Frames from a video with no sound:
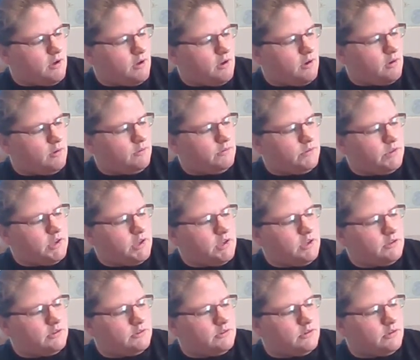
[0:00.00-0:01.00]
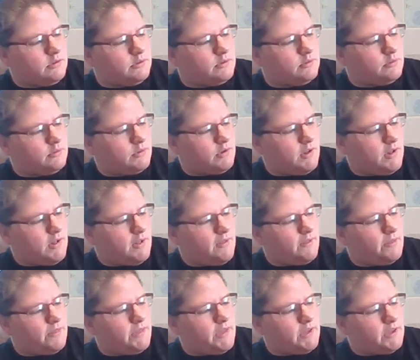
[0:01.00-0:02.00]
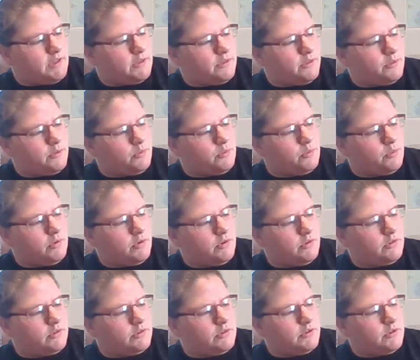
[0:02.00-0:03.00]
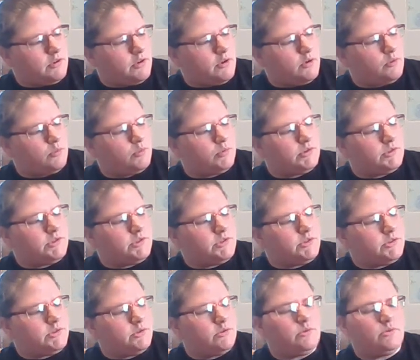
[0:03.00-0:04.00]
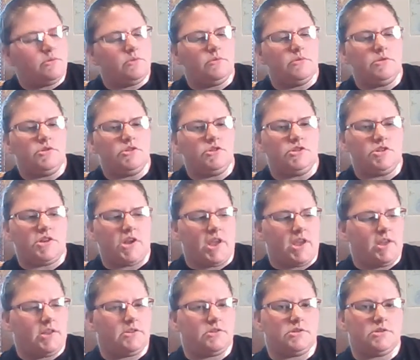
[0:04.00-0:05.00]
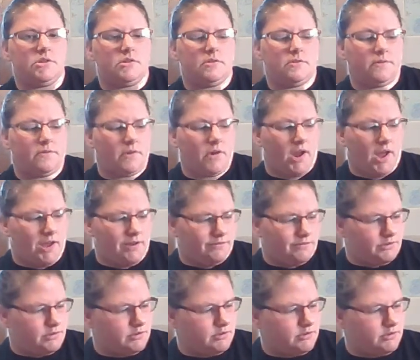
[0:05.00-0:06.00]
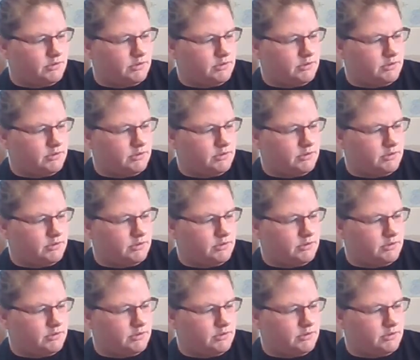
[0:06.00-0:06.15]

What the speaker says: Only he knew that the world would soon change forever.